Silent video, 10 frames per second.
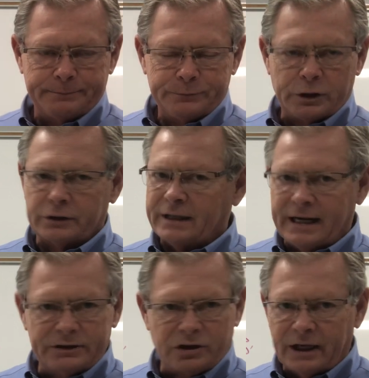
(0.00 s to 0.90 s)
Because that
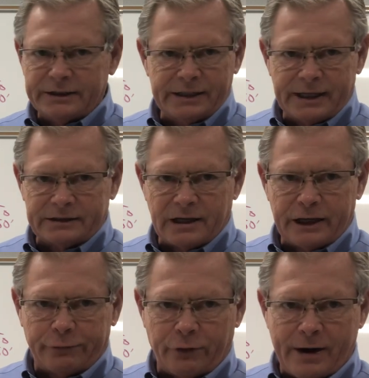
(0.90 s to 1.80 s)
insulation has to
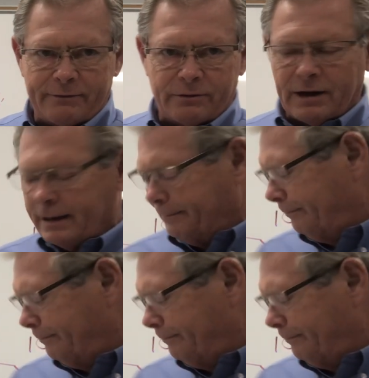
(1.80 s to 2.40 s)
last forever, right?